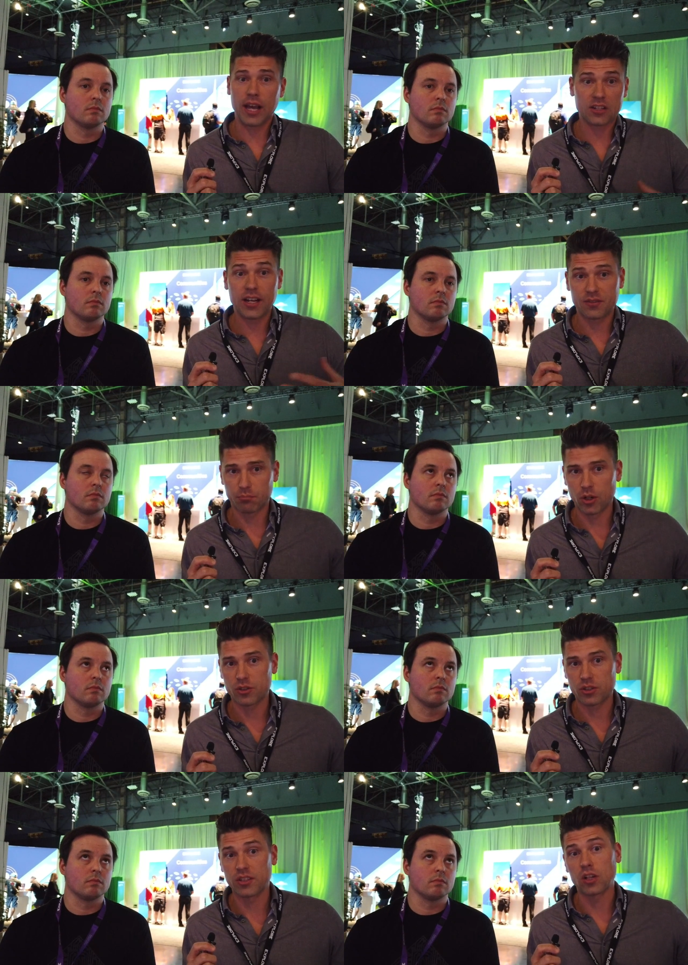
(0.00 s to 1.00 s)
Speaker 1: you actually have to
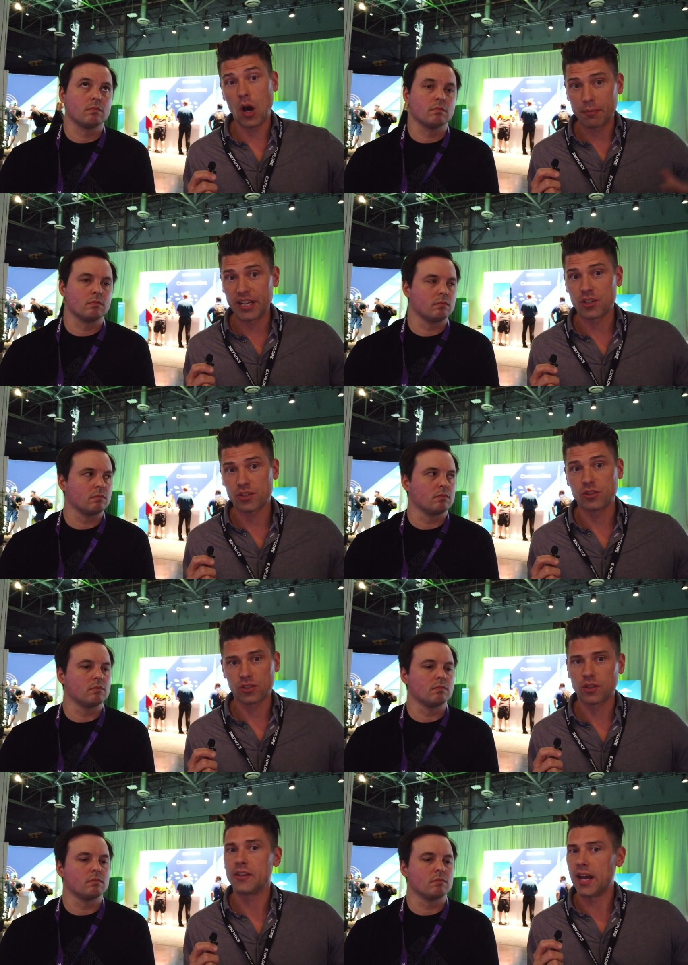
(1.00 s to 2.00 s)
purchase in combination
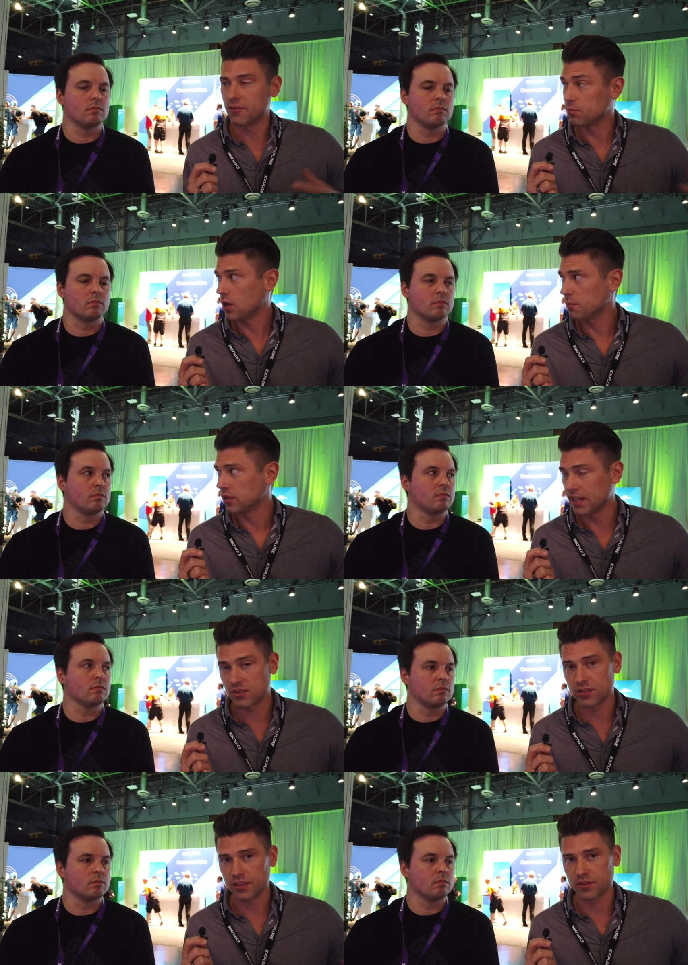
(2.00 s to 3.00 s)
just so that you have the proper
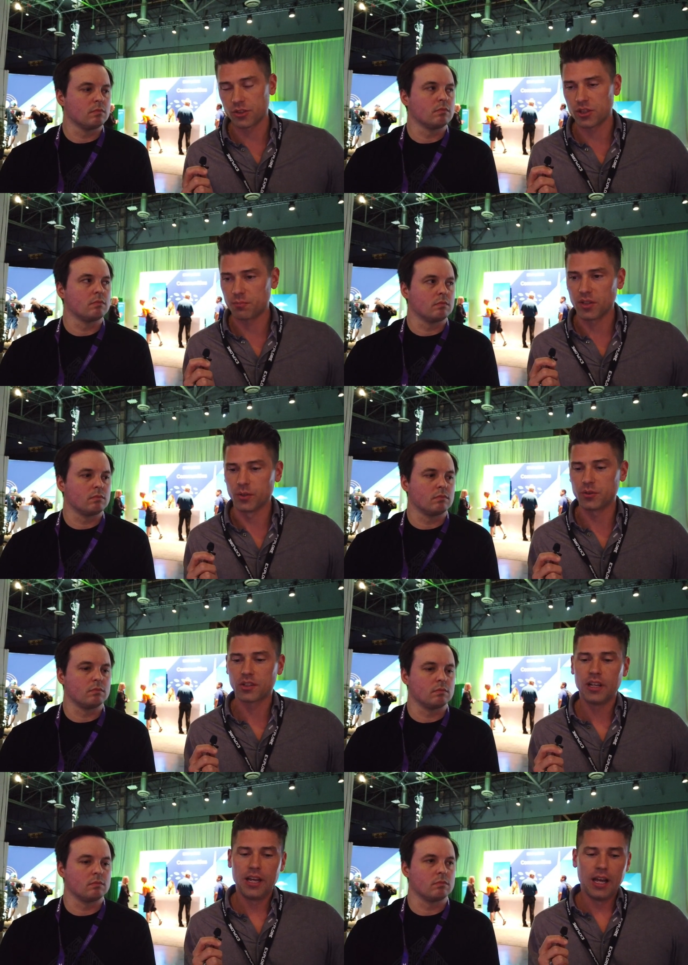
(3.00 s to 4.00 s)
licensing for the GPUs.
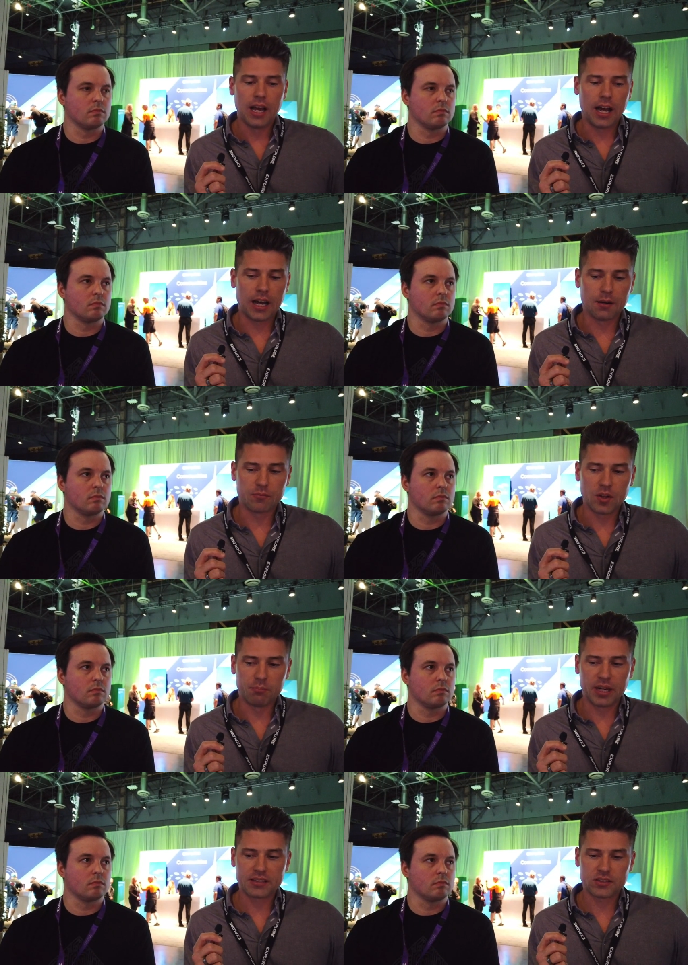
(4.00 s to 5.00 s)
Um,
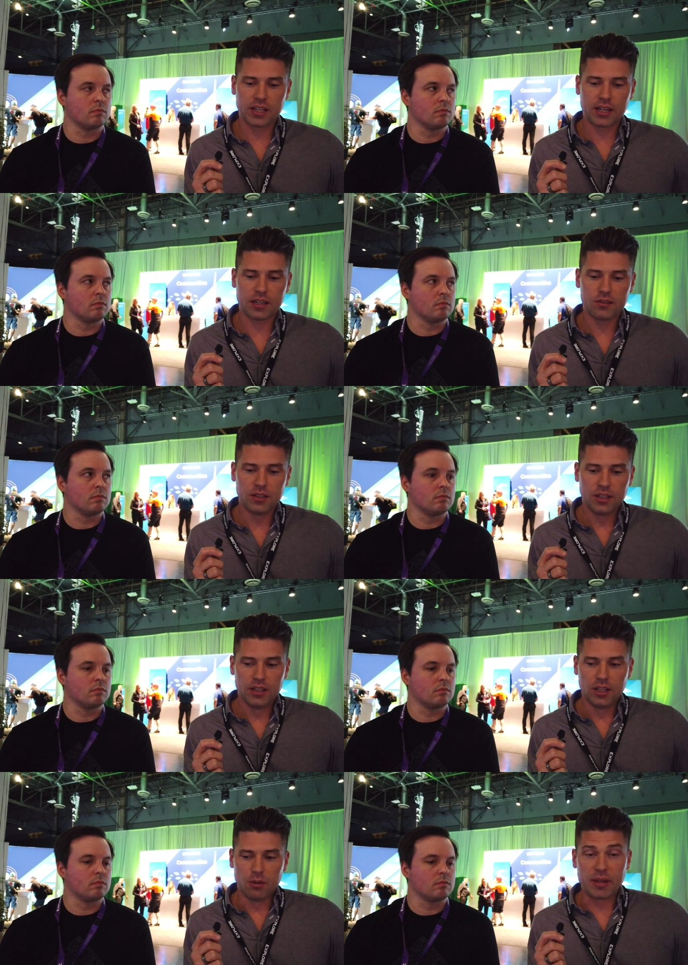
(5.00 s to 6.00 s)
but uh,
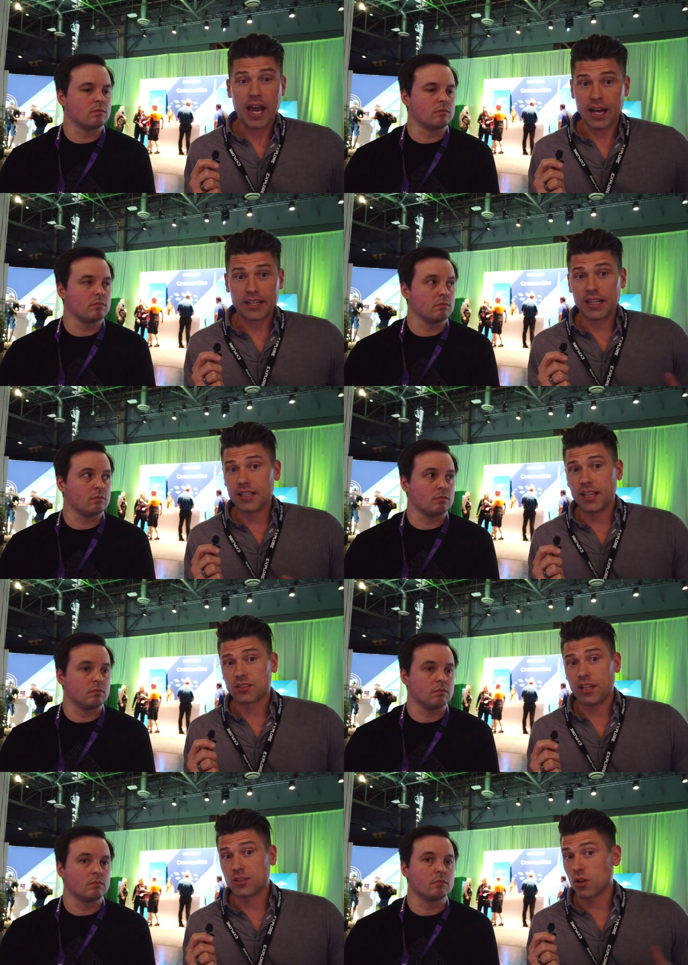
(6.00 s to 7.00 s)
but yeah, it,
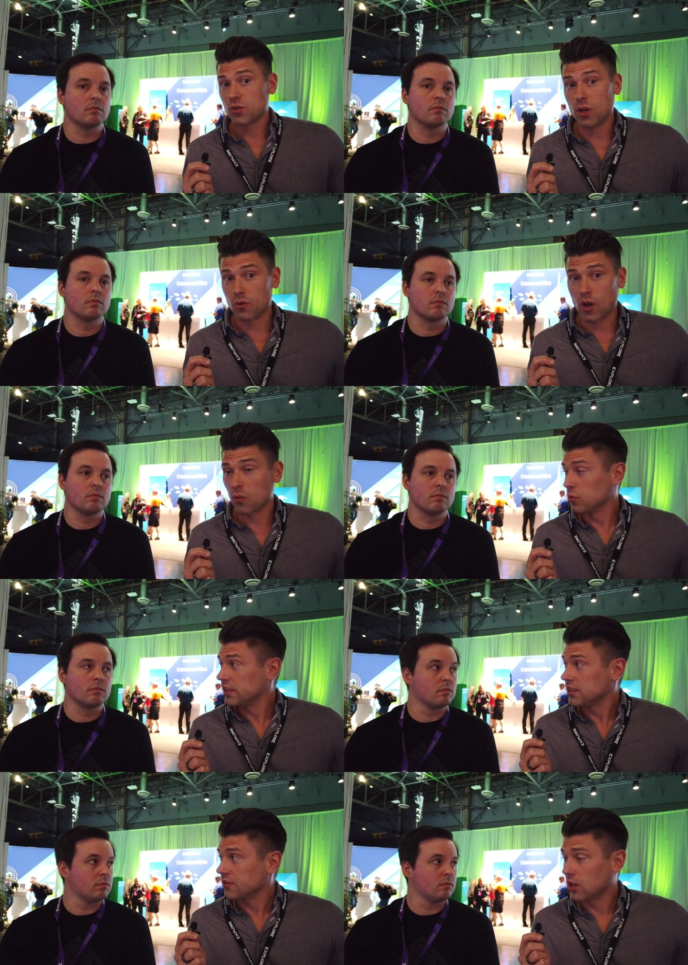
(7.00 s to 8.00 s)
it's it's also a, a,
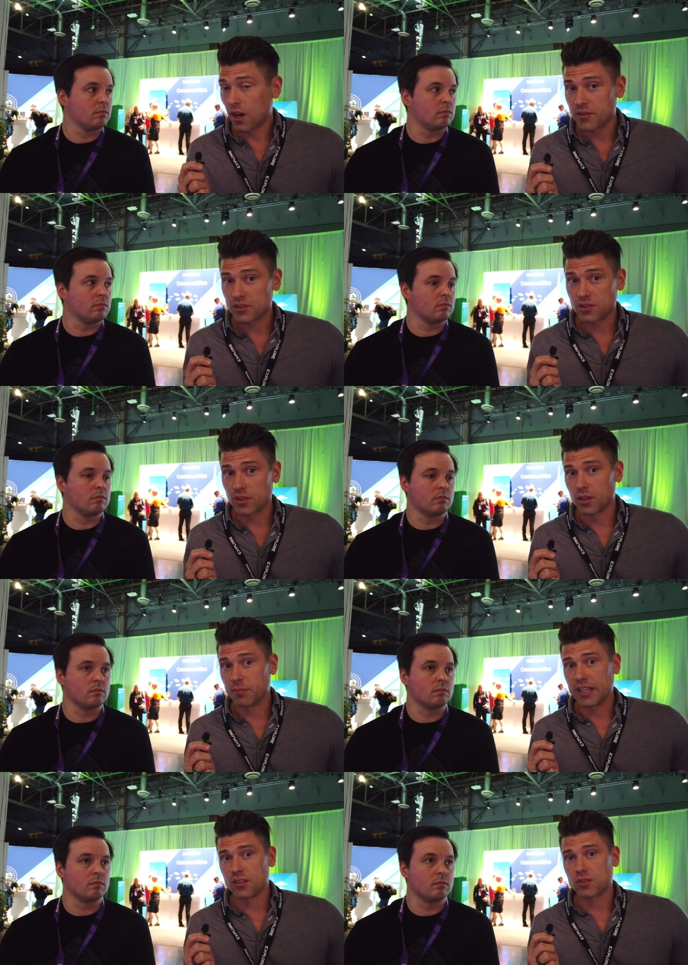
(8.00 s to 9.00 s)
really different conference this year
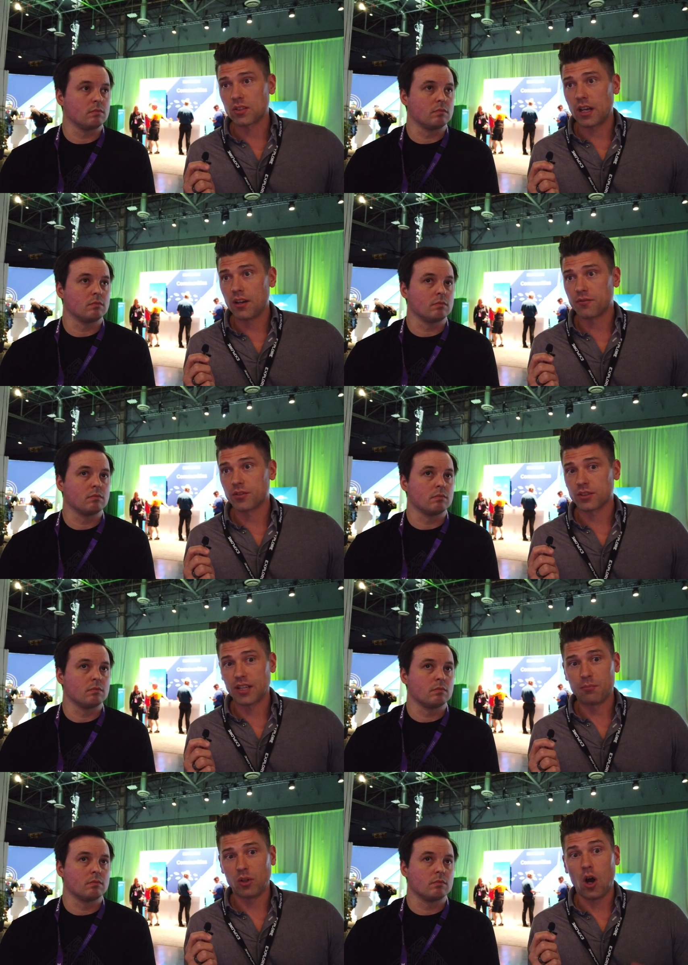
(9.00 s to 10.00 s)
because, for
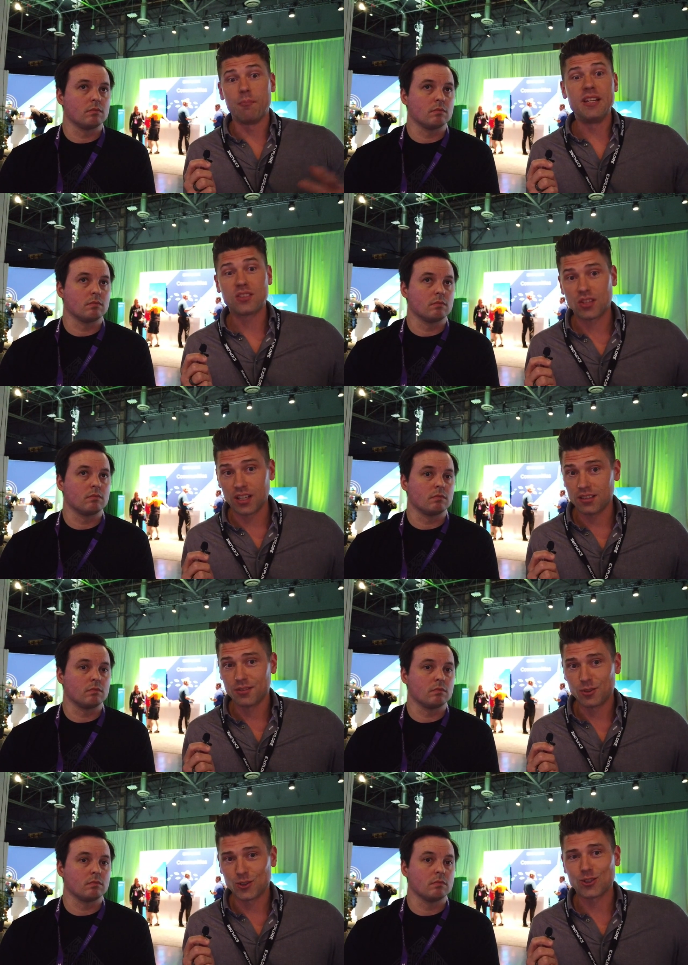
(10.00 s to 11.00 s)
example, Omnissa
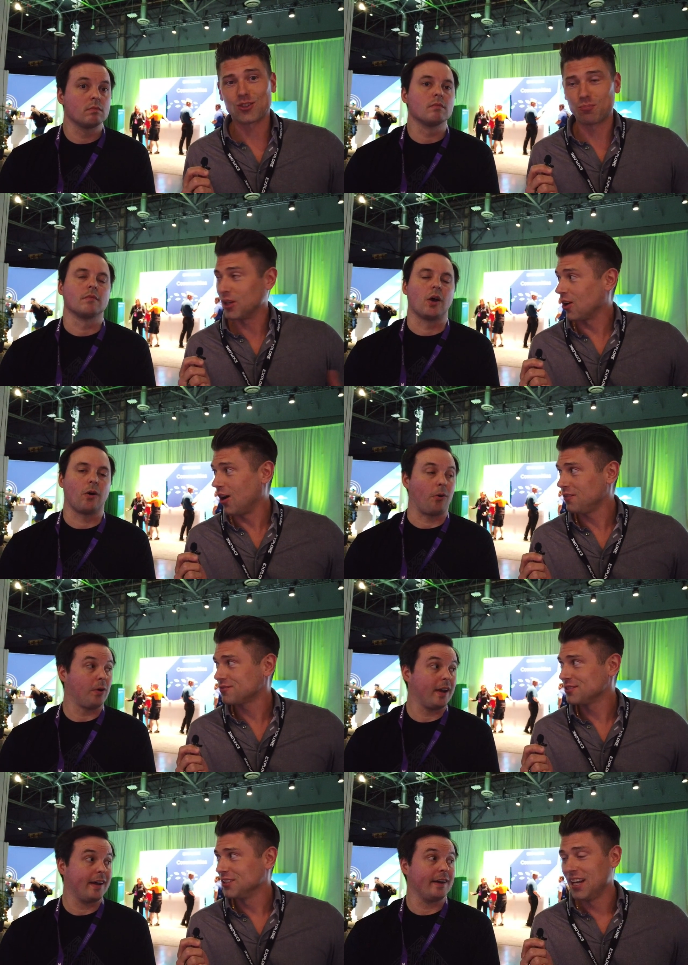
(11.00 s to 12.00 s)
just split off
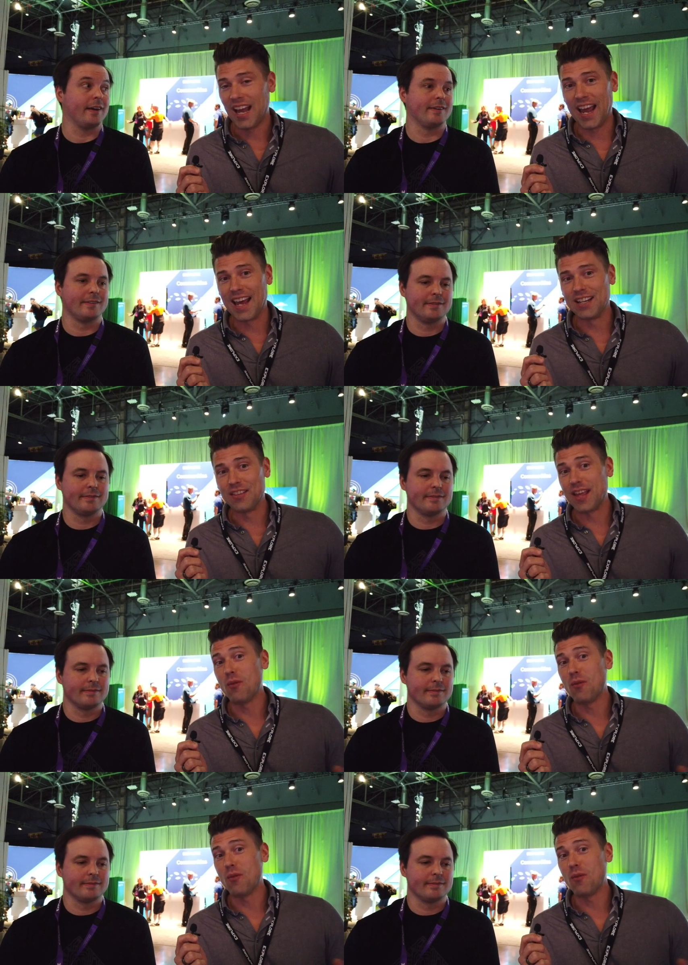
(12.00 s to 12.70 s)
and